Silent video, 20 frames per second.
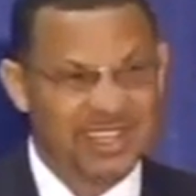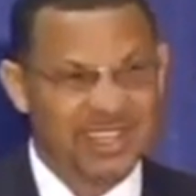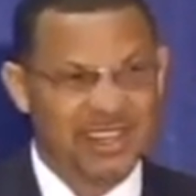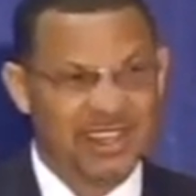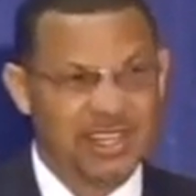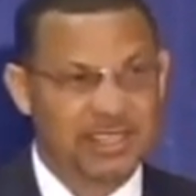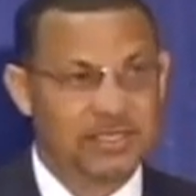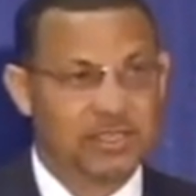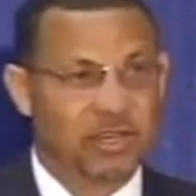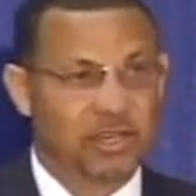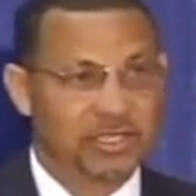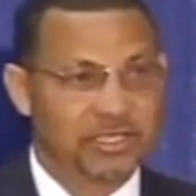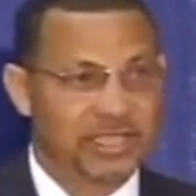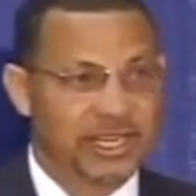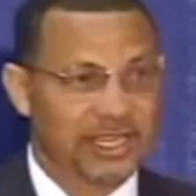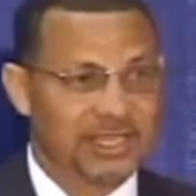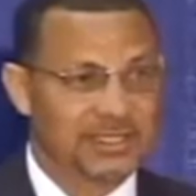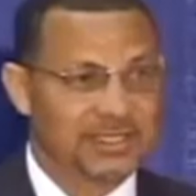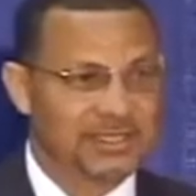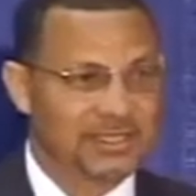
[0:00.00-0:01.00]
In this
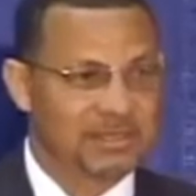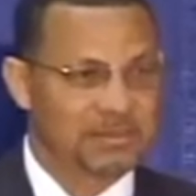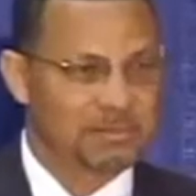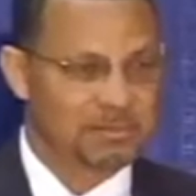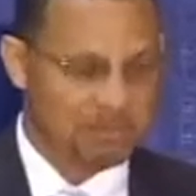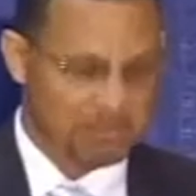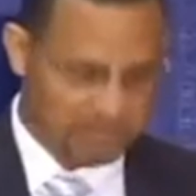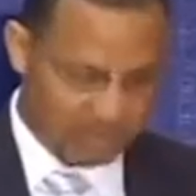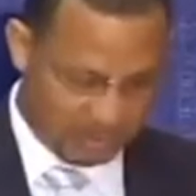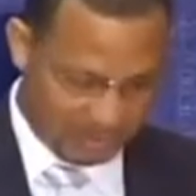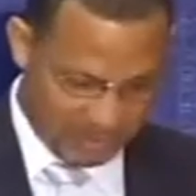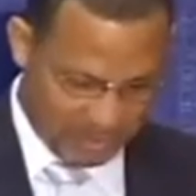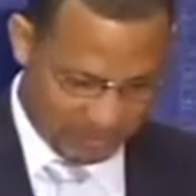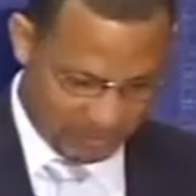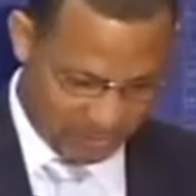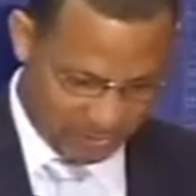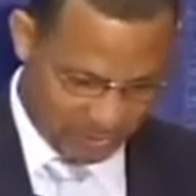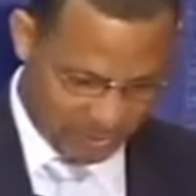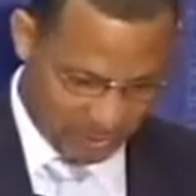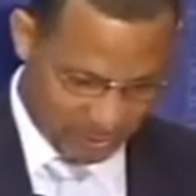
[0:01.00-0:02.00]
context,
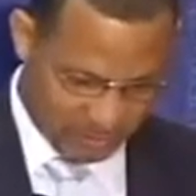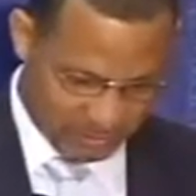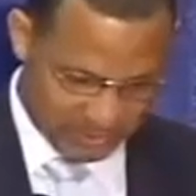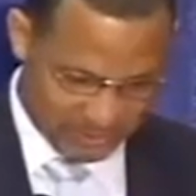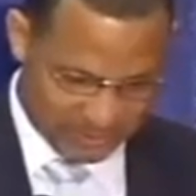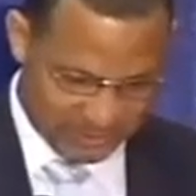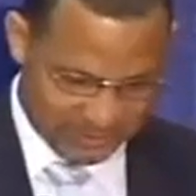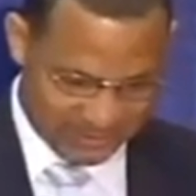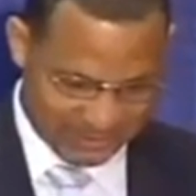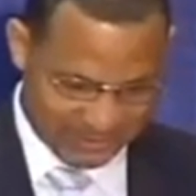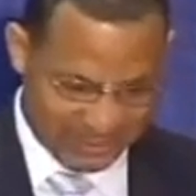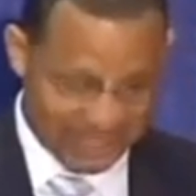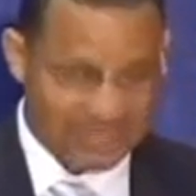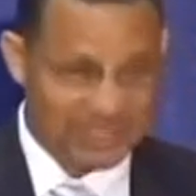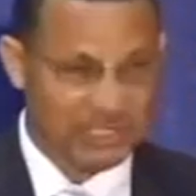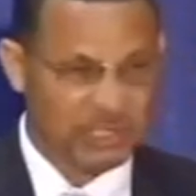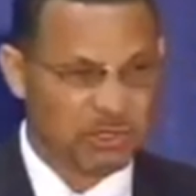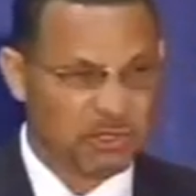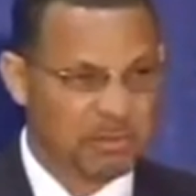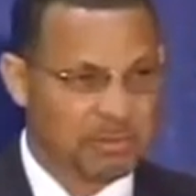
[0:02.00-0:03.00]
public procurement
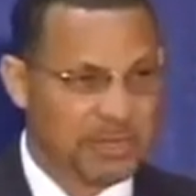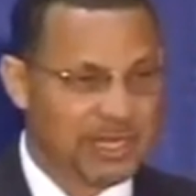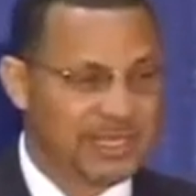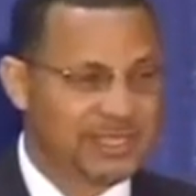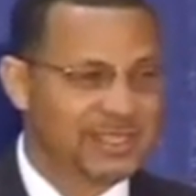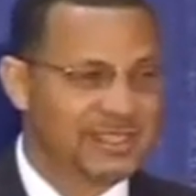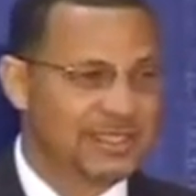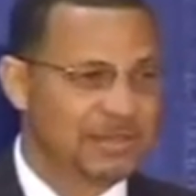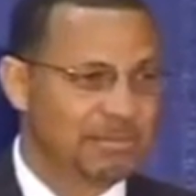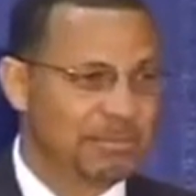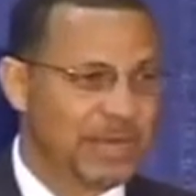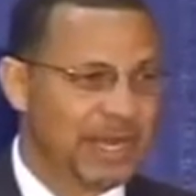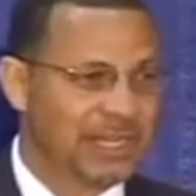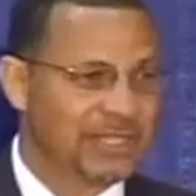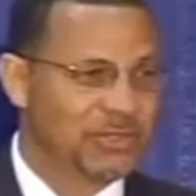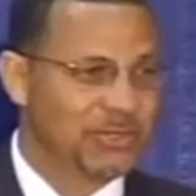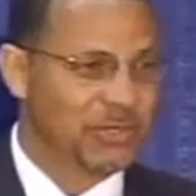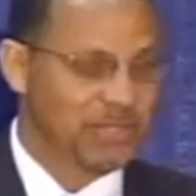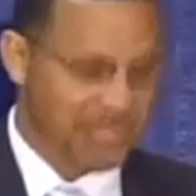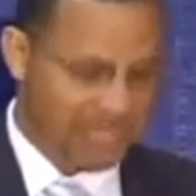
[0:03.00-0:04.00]
has a tremendous
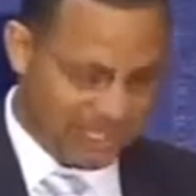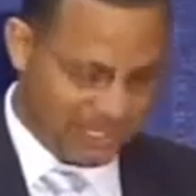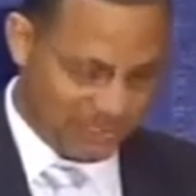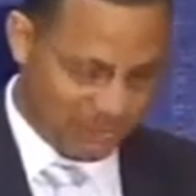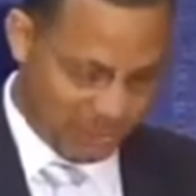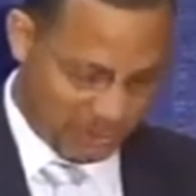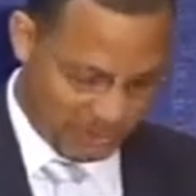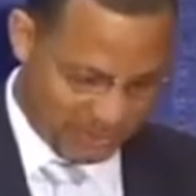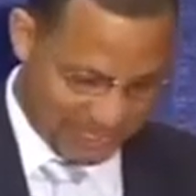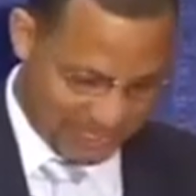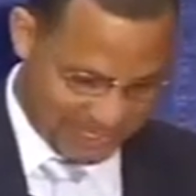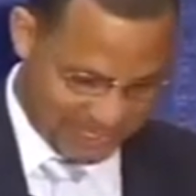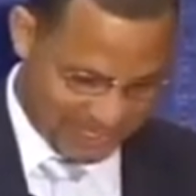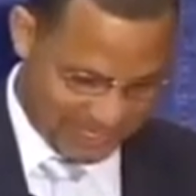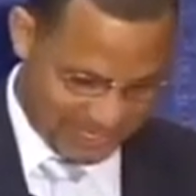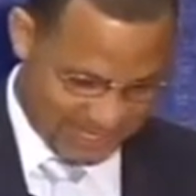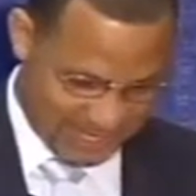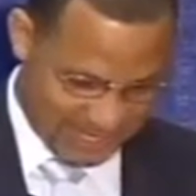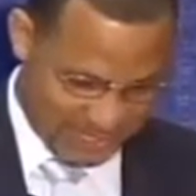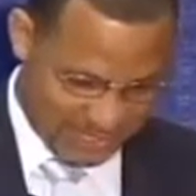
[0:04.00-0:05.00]
impact on the economic,
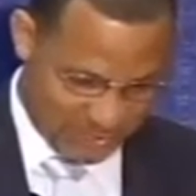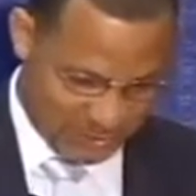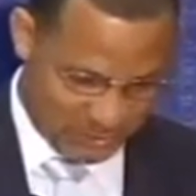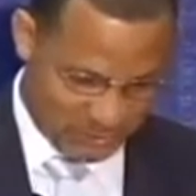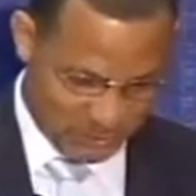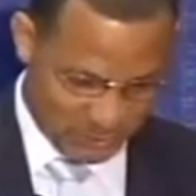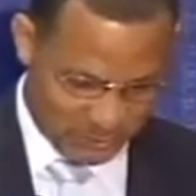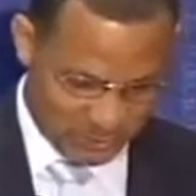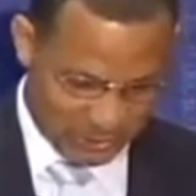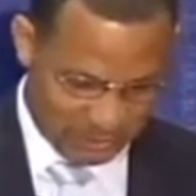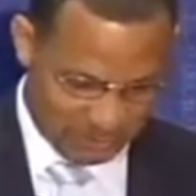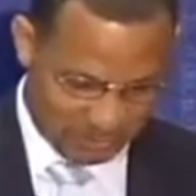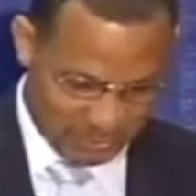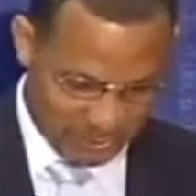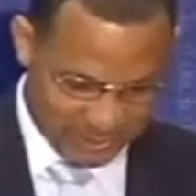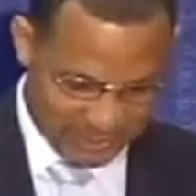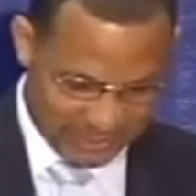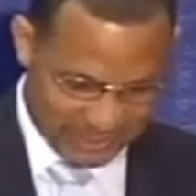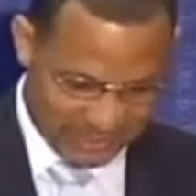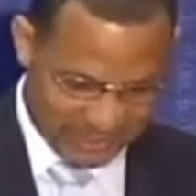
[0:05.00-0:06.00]
social,
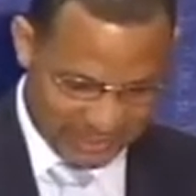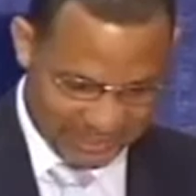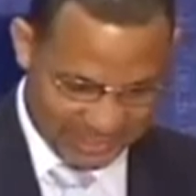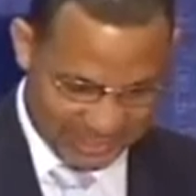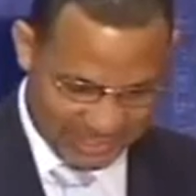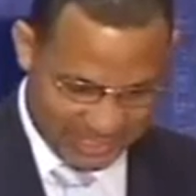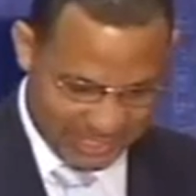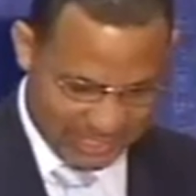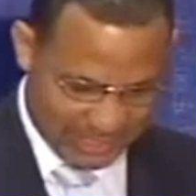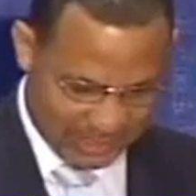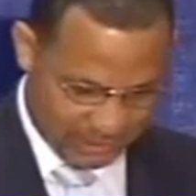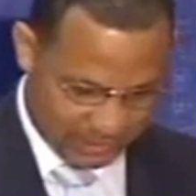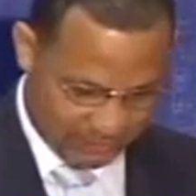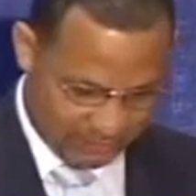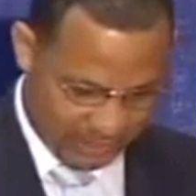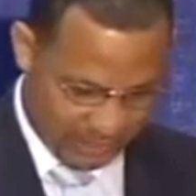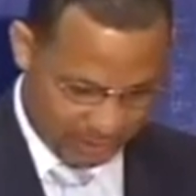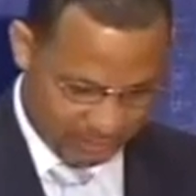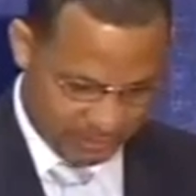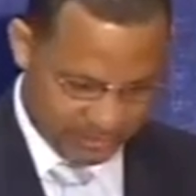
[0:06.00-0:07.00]
political, and legal
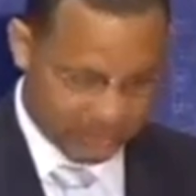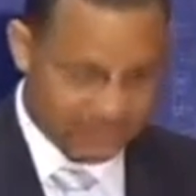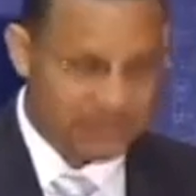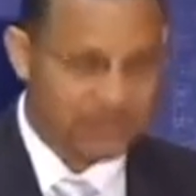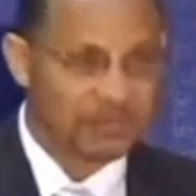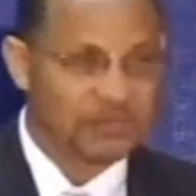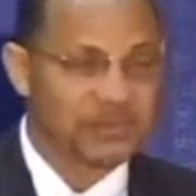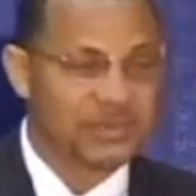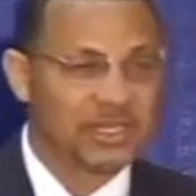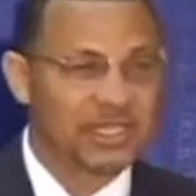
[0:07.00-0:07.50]
environment,